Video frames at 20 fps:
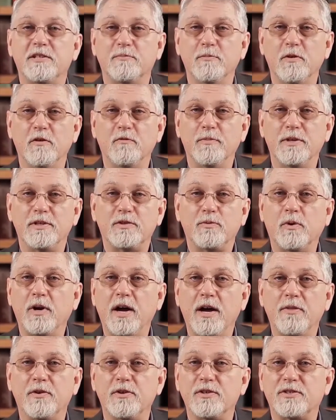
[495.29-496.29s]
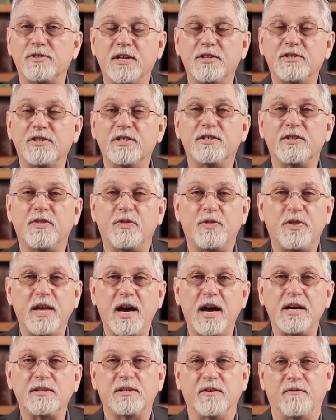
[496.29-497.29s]
these movements were others such as
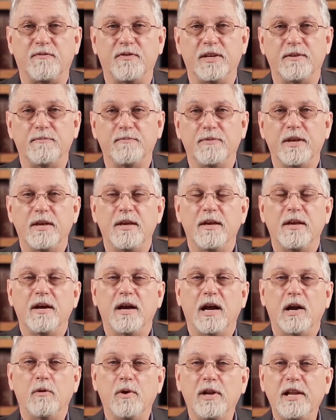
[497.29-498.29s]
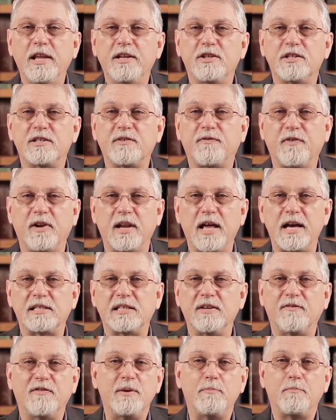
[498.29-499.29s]
Theosophy, a religious
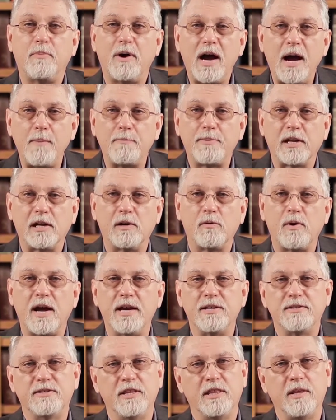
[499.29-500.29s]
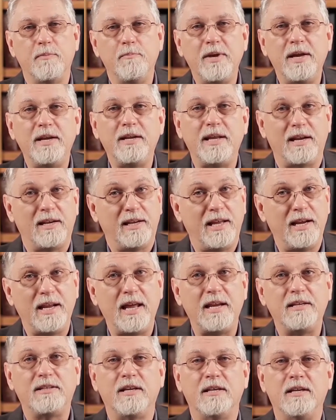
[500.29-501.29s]
philosophy popularized in the mid and
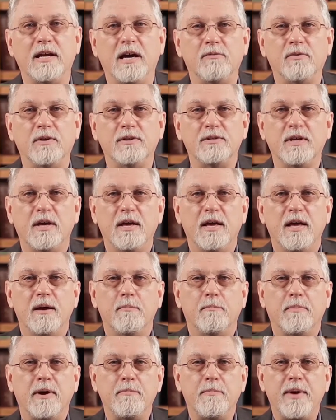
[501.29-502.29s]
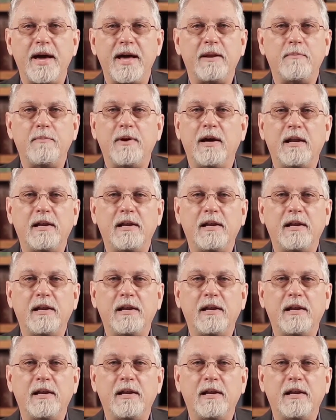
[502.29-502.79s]
late 1800s by Madame